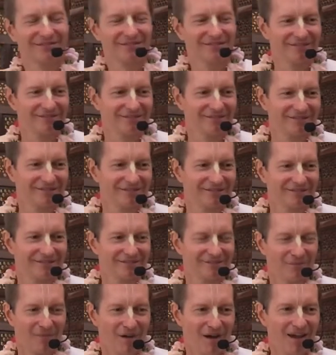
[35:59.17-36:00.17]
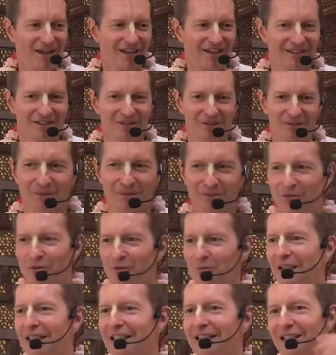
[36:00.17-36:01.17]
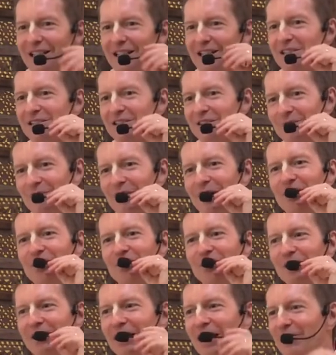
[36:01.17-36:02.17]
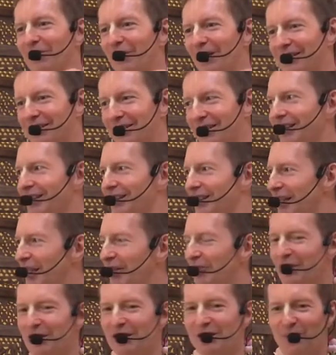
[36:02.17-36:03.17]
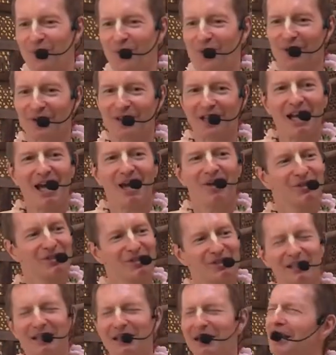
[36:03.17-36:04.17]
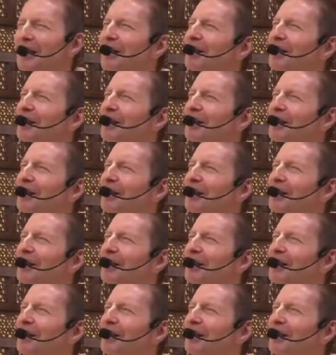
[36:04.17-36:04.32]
mm, mind for many years. My Gurudev had left this world and I was thinking,